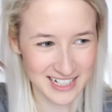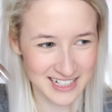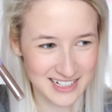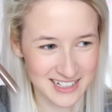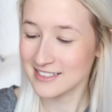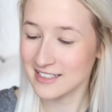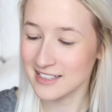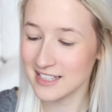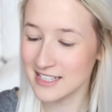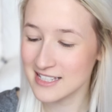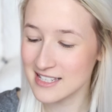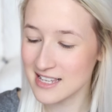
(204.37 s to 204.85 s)

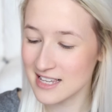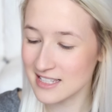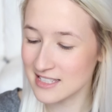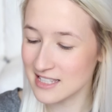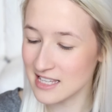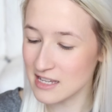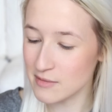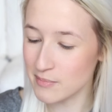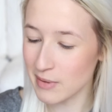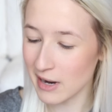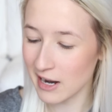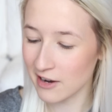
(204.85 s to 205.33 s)
So this is
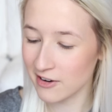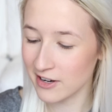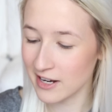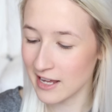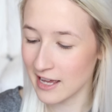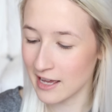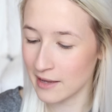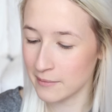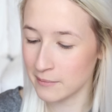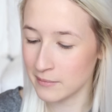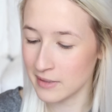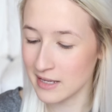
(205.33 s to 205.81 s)
the Barry
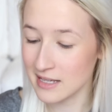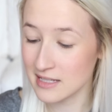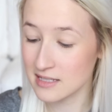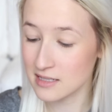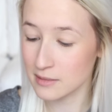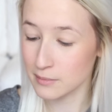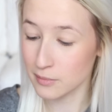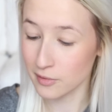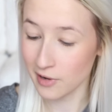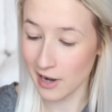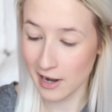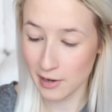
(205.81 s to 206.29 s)
M It's a
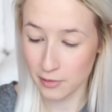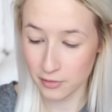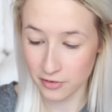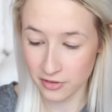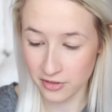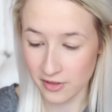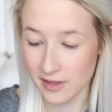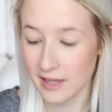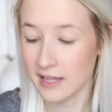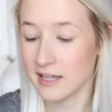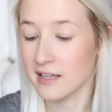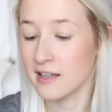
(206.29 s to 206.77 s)
Brow
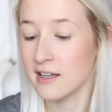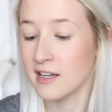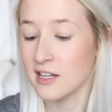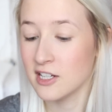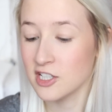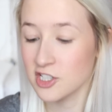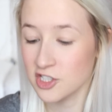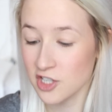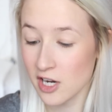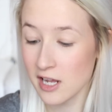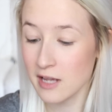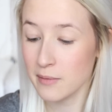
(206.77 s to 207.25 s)
Thing
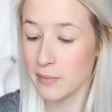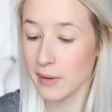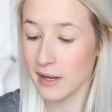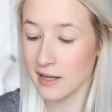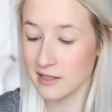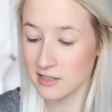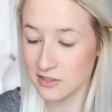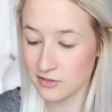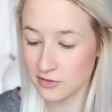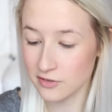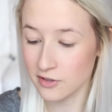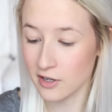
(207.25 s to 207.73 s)
Shape
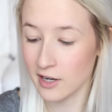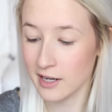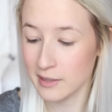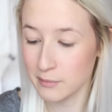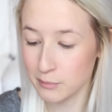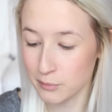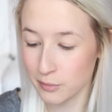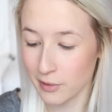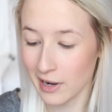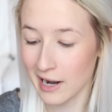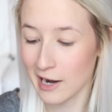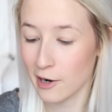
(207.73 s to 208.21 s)
and Define
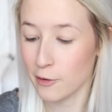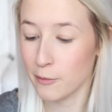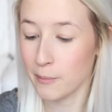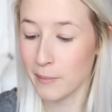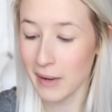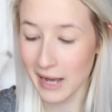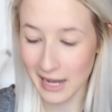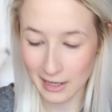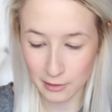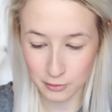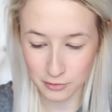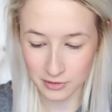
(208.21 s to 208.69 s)
Brow
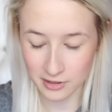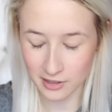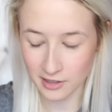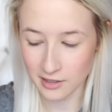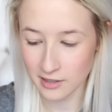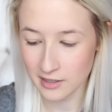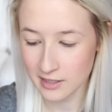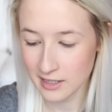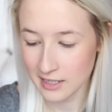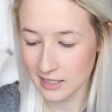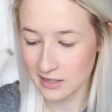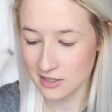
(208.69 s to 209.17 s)
Powder
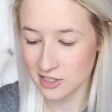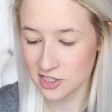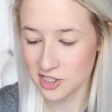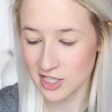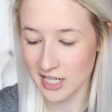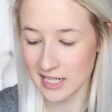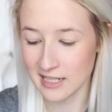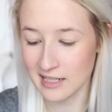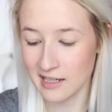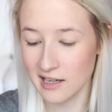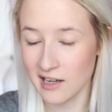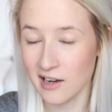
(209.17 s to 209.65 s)
in the
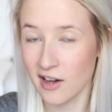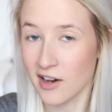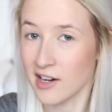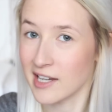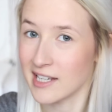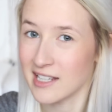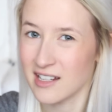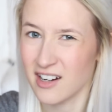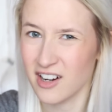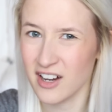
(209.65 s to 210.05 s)
shade Light.